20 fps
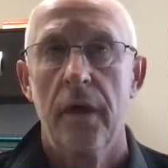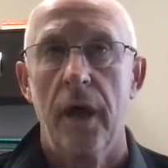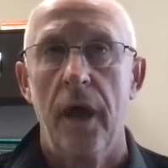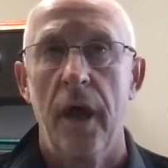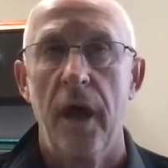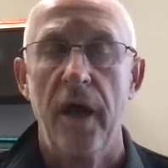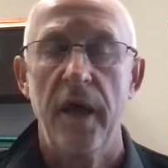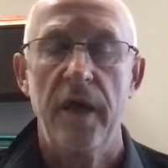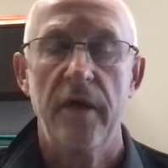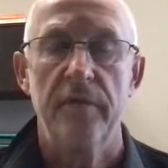
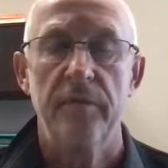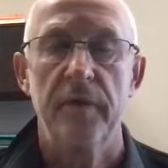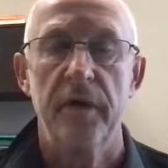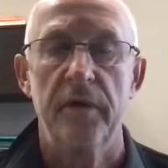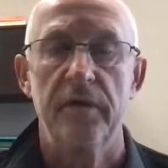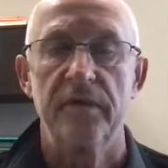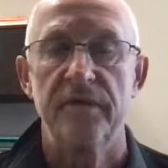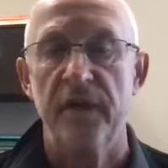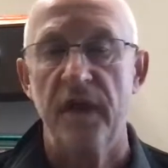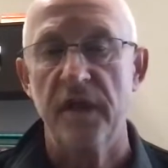I have
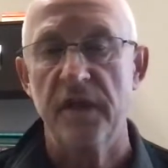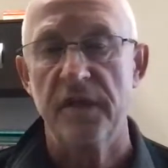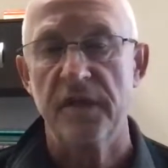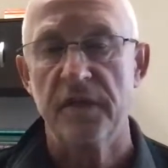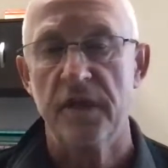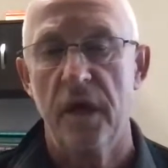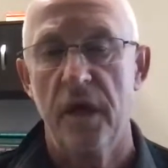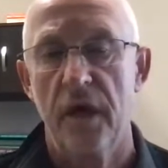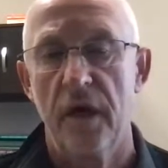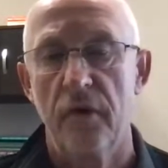been faced
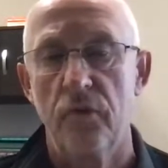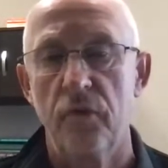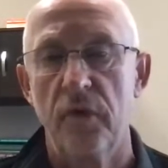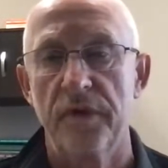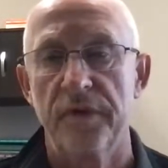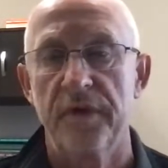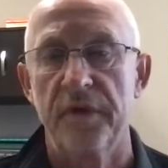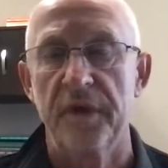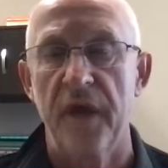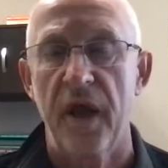
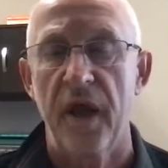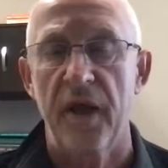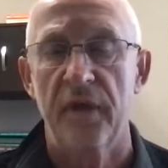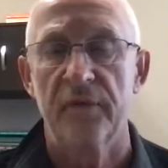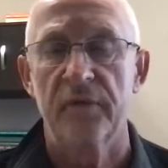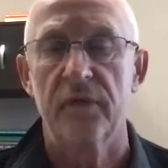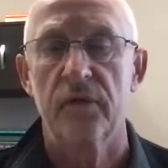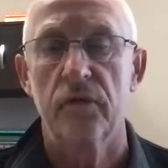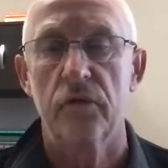with the task